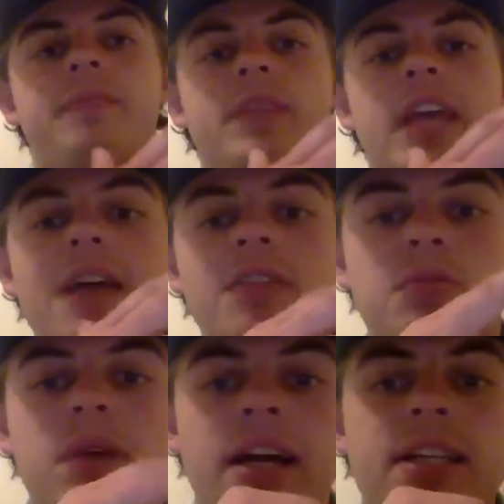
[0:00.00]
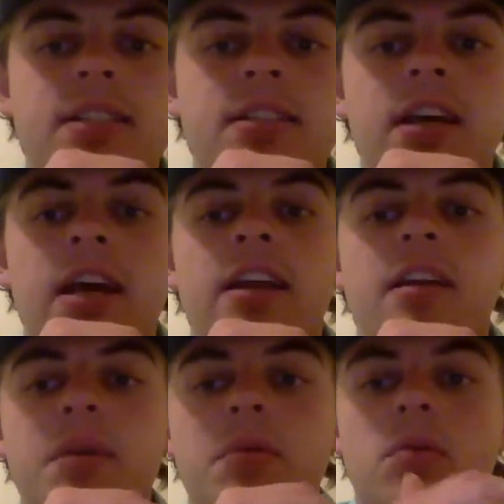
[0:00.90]
The average price
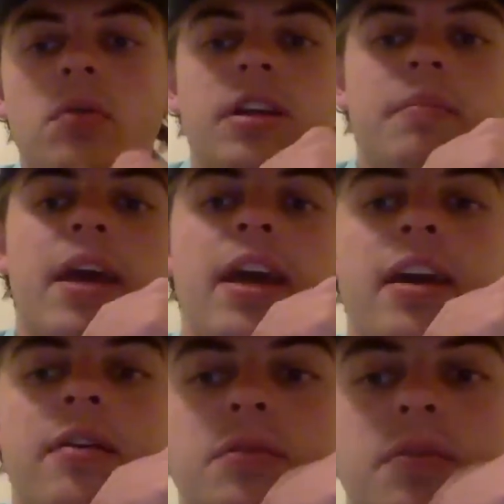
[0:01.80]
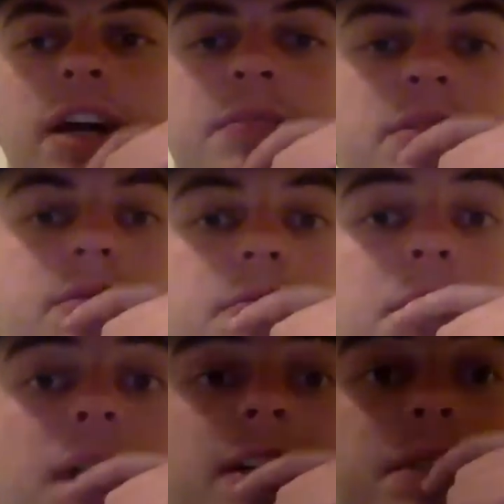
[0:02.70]
that people were willing to pay was
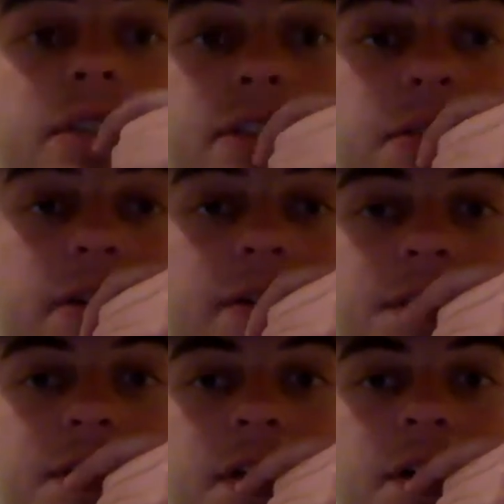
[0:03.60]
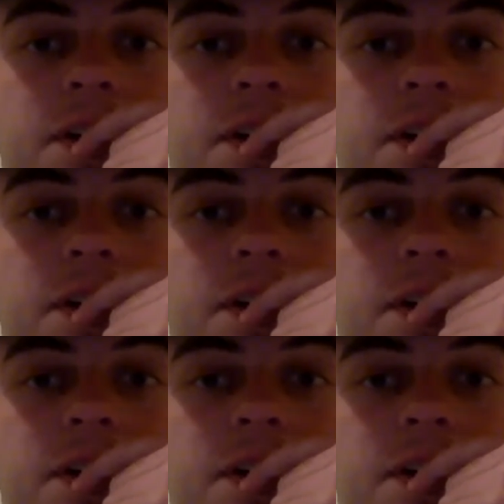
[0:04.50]
approximately $250